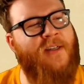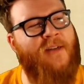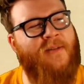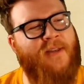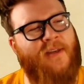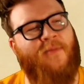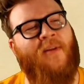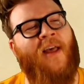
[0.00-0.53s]
And I
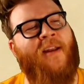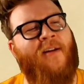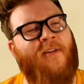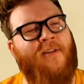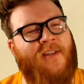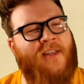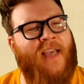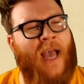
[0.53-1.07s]
was like, well, I don't know,
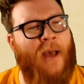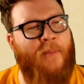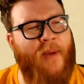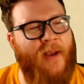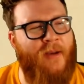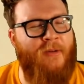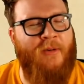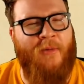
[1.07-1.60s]
just cap
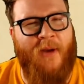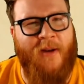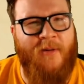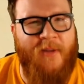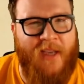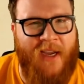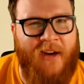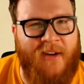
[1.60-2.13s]
Echo at one.
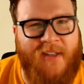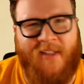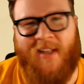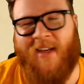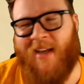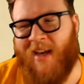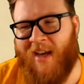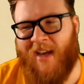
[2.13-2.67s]
Who cares?
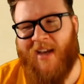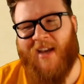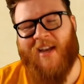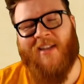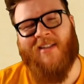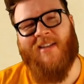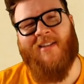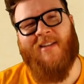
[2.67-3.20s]
Like,
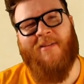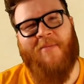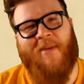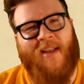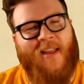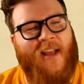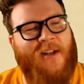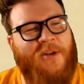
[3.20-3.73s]
it's easy to
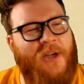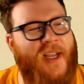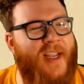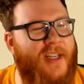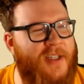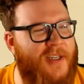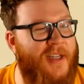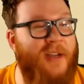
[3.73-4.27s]
make that
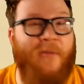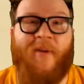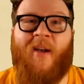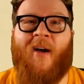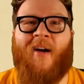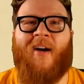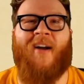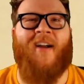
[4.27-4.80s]
change. And here we
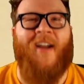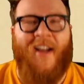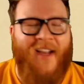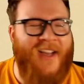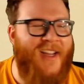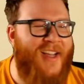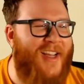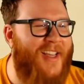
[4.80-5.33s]
are
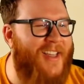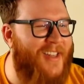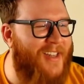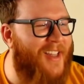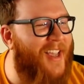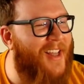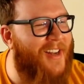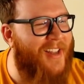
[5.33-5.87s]
a year
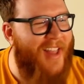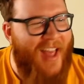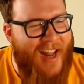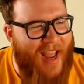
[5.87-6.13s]
later that